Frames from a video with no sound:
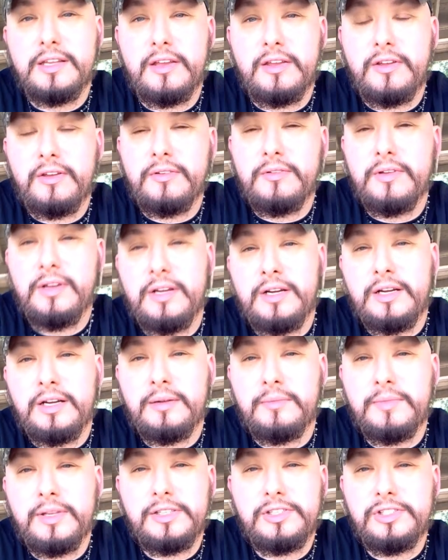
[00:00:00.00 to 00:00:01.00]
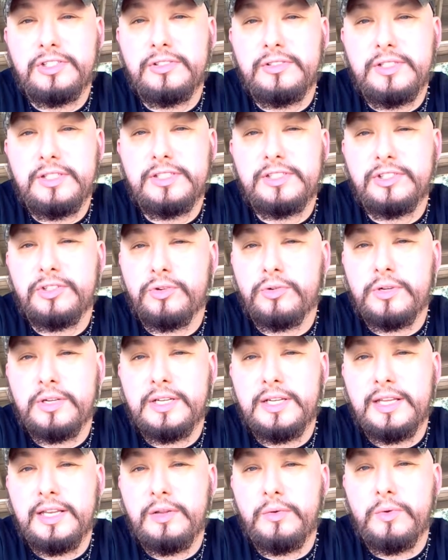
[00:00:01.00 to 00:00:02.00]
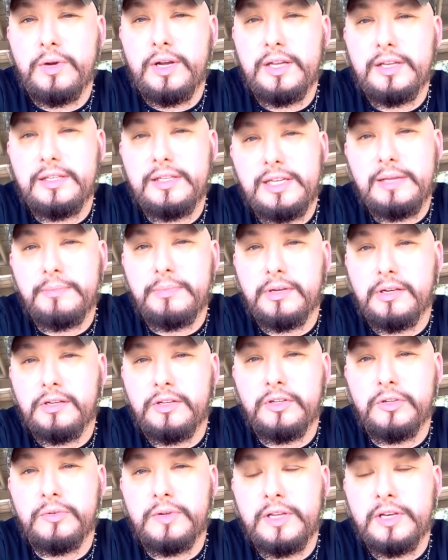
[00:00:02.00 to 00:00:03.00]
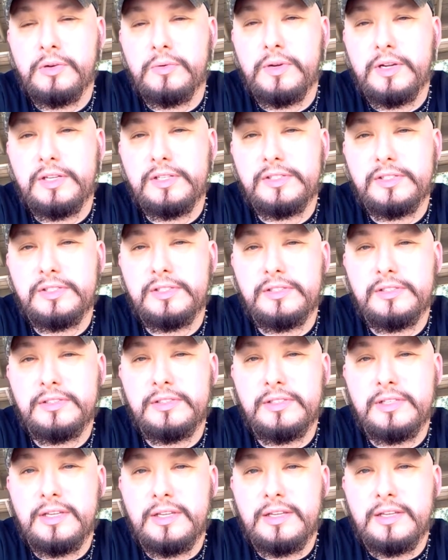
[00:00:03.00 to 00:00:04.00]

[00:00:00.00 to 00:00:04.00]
They should disagree anyway to keep it a little interesting.